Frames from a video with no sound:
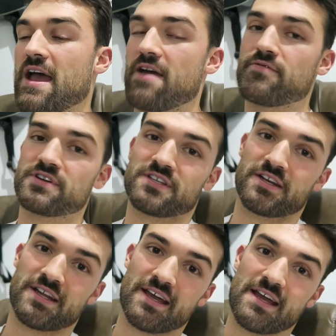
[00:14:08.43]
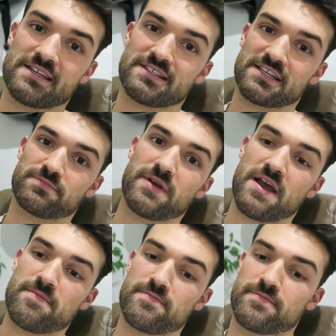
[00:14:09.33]
every Sunday at six p
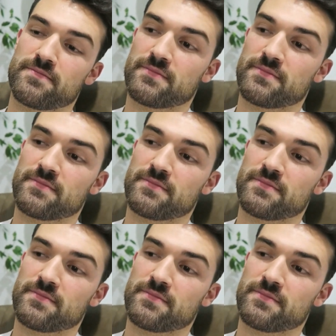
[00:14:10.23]
m